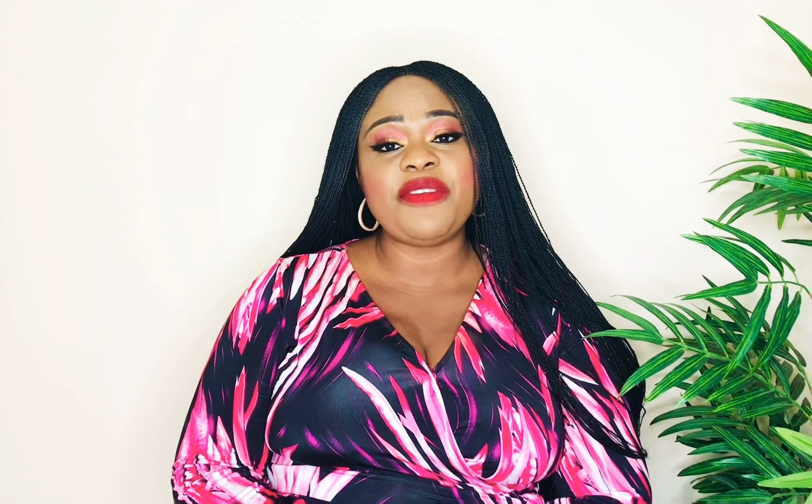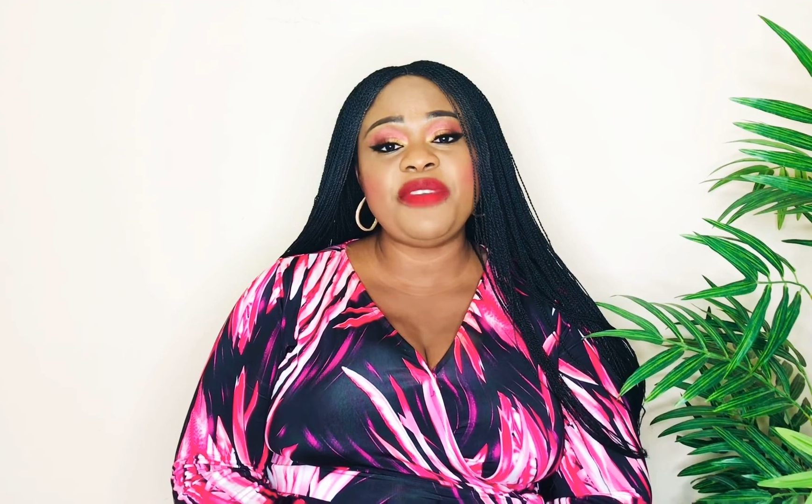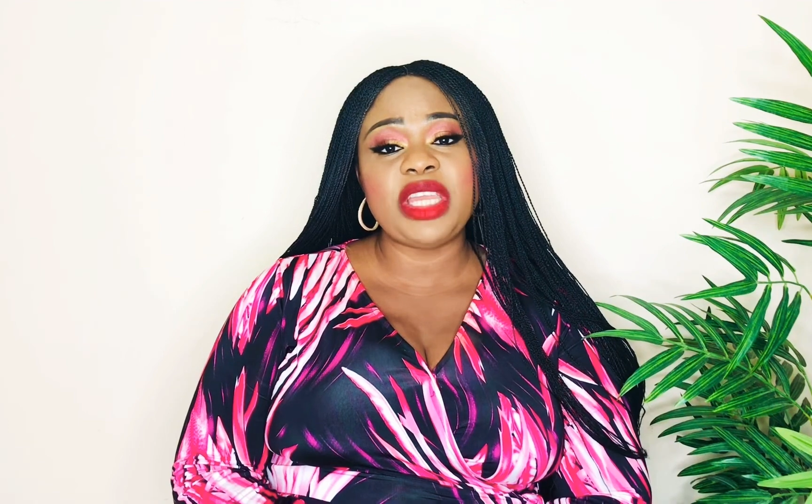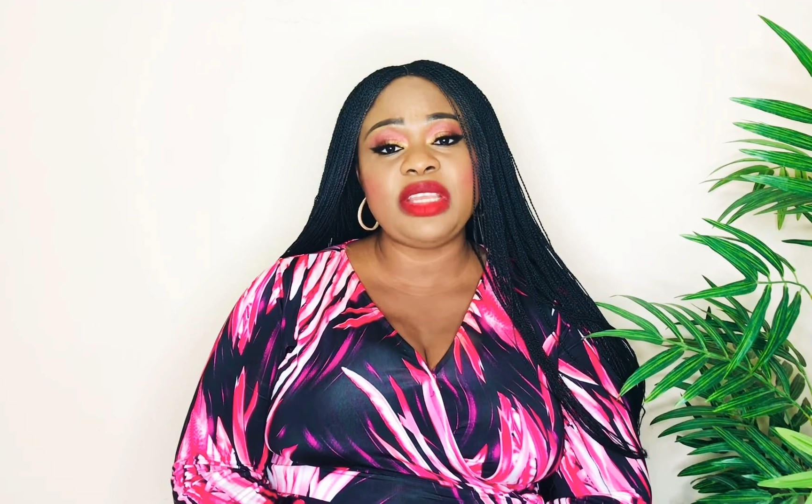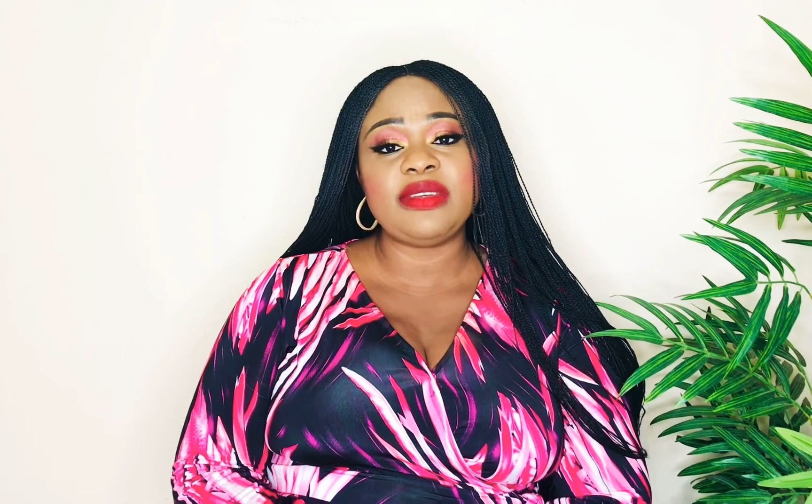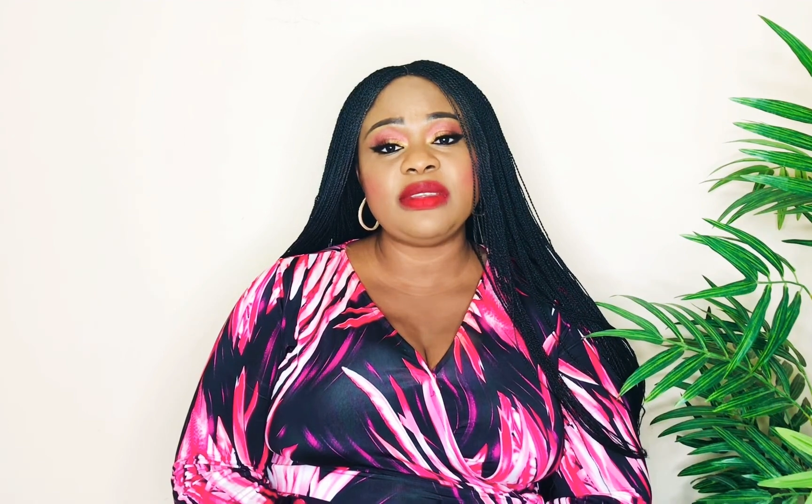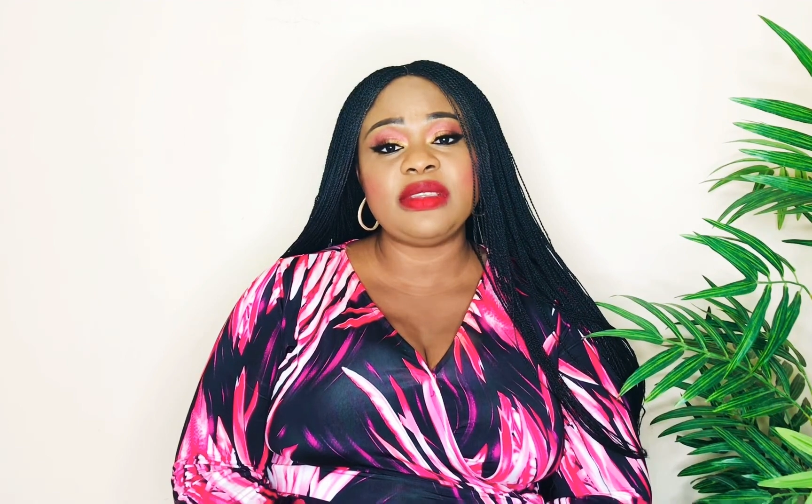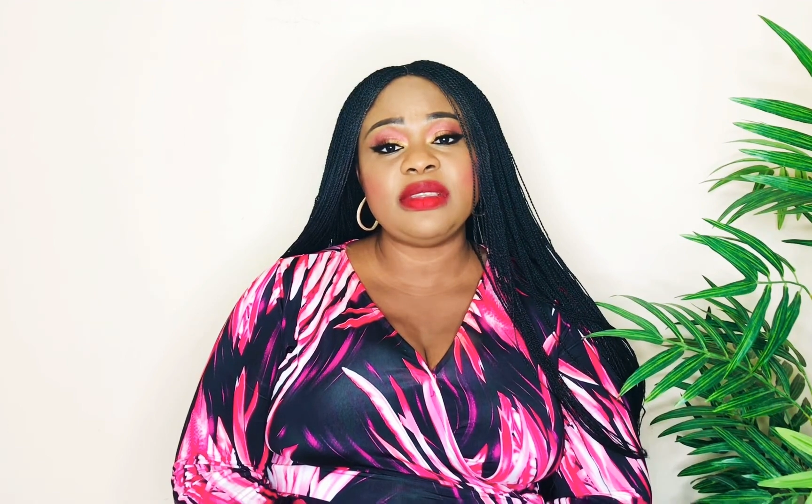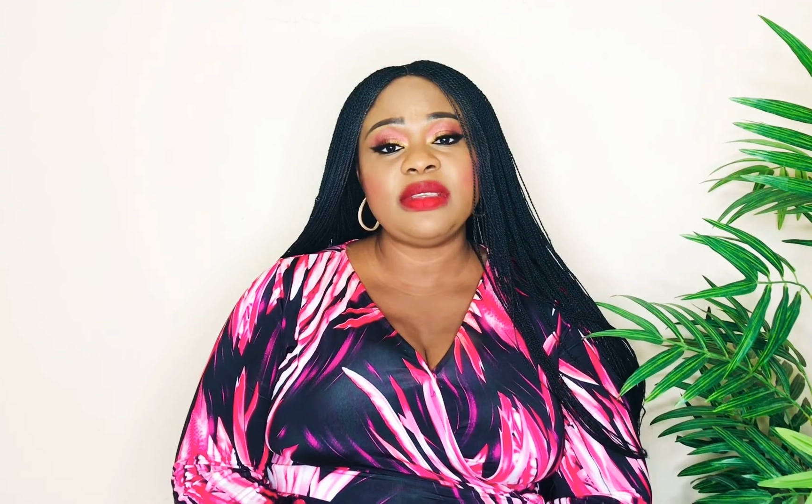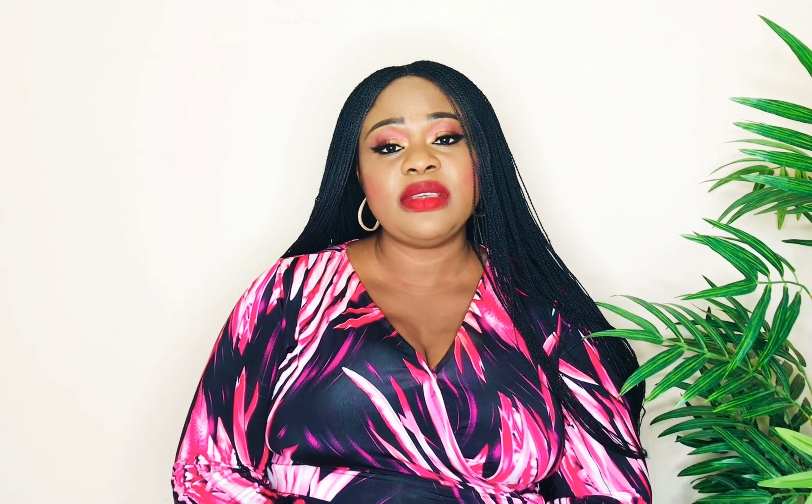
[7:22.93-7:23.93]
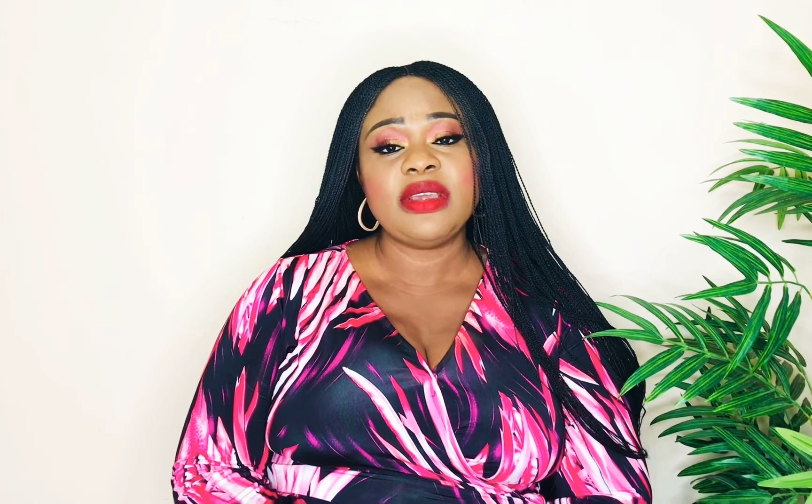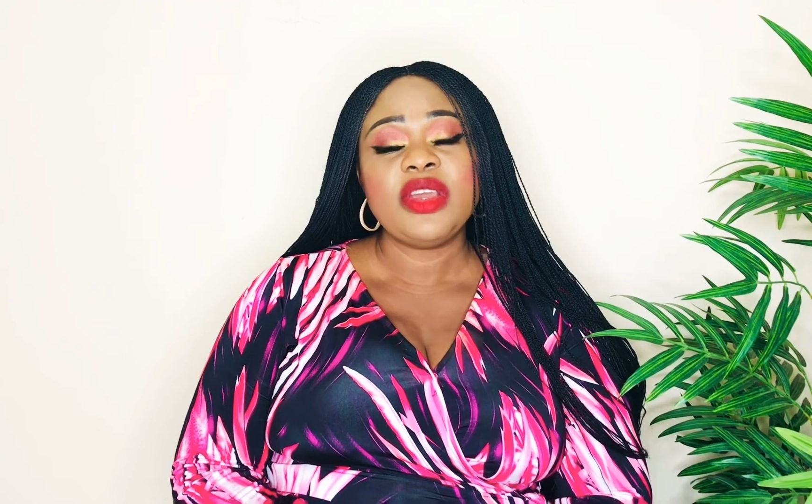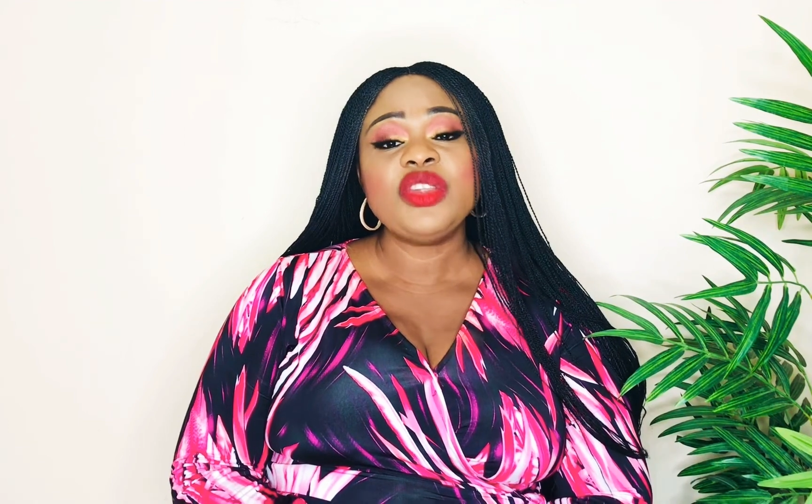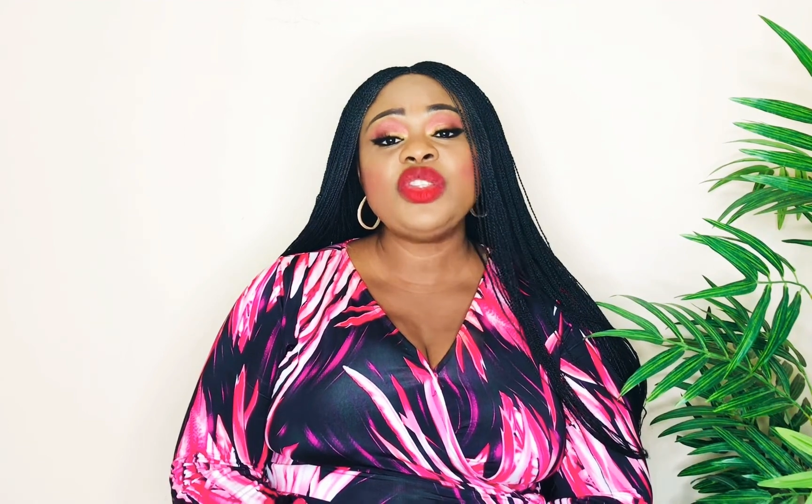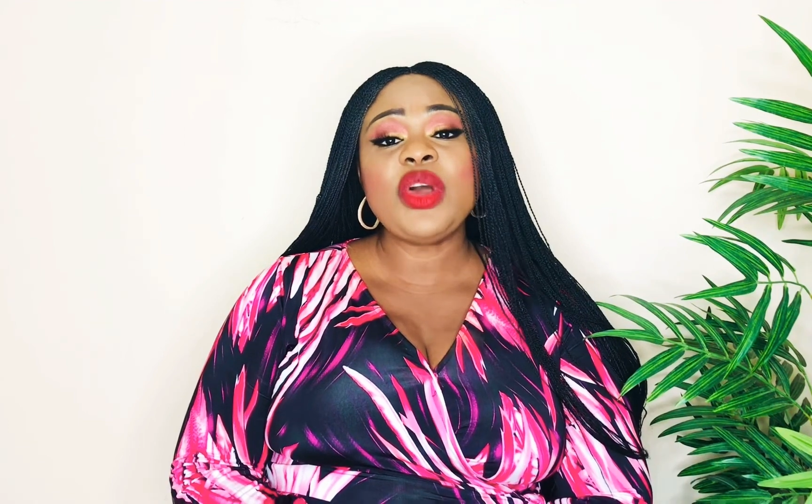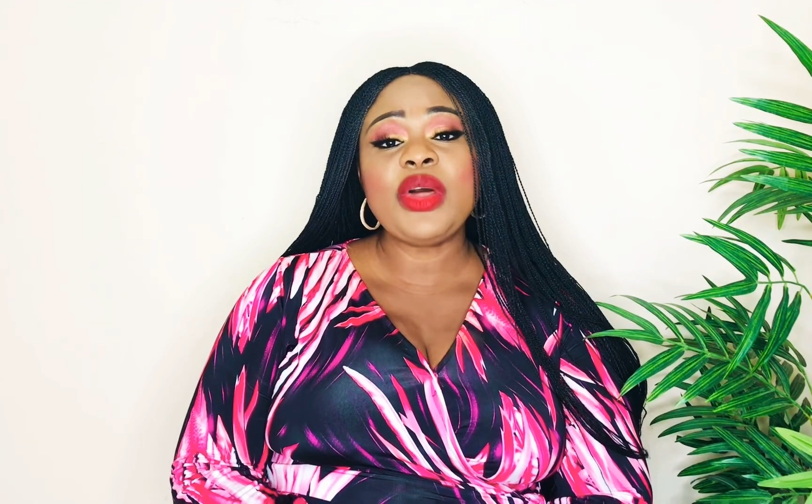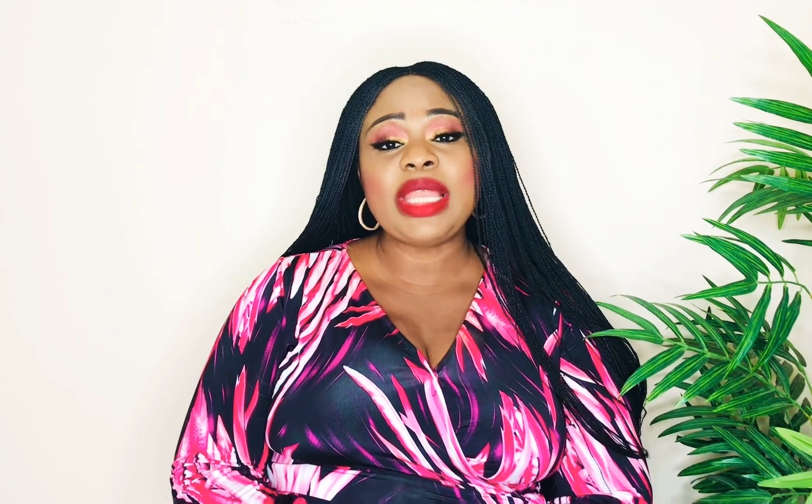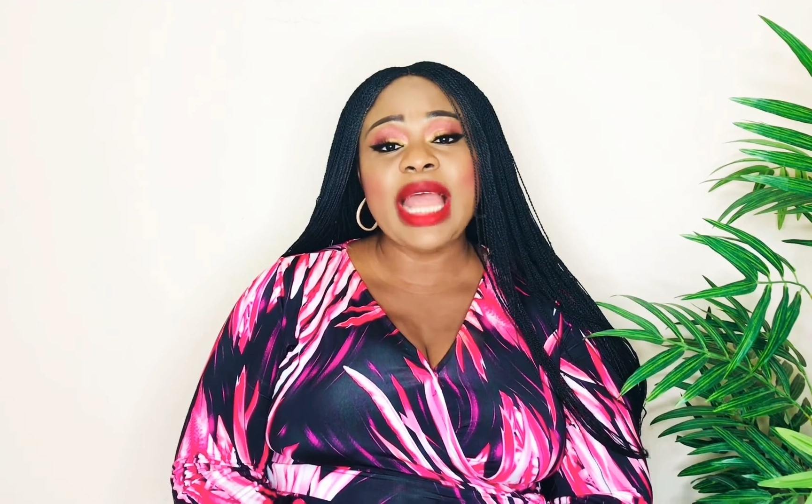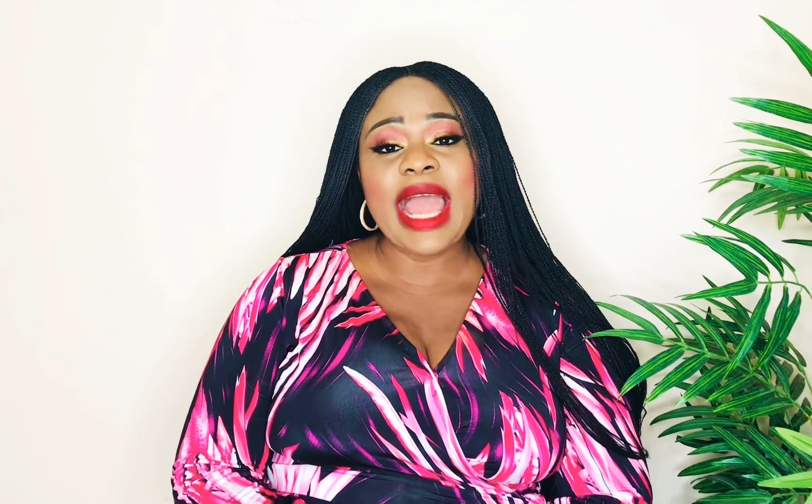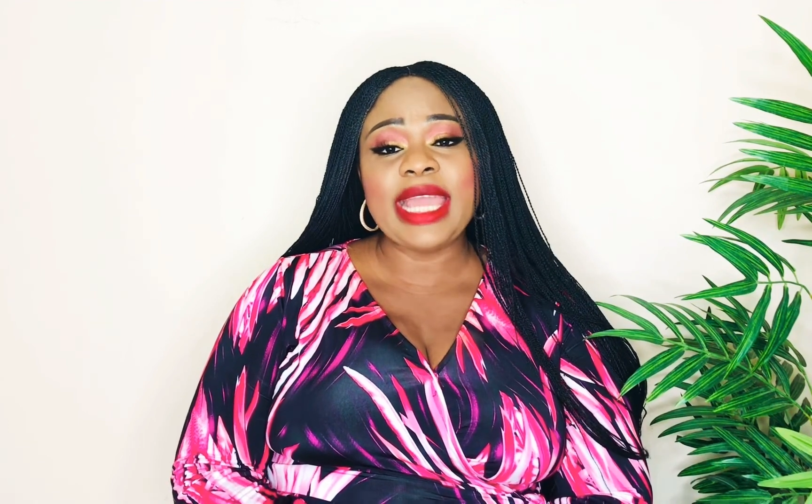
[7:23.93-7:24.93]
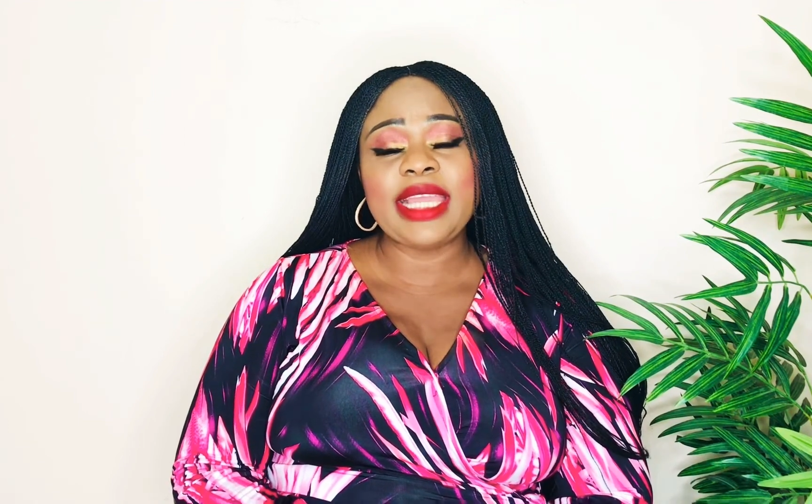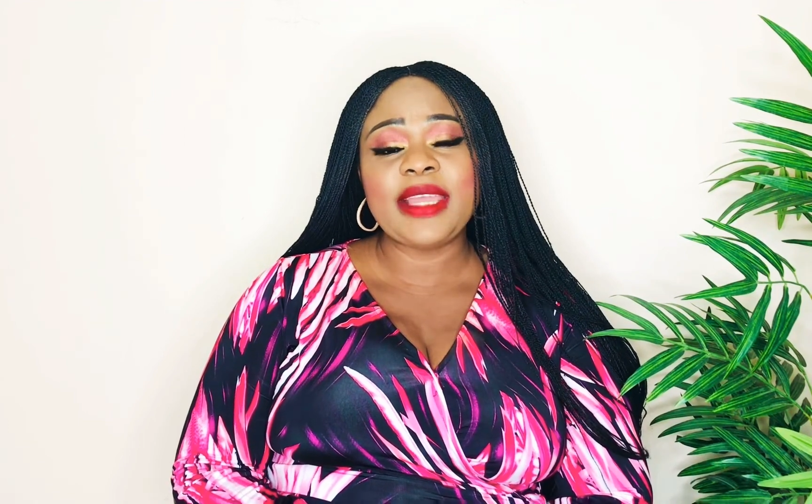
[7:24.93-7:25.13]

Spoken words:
videos. So, like,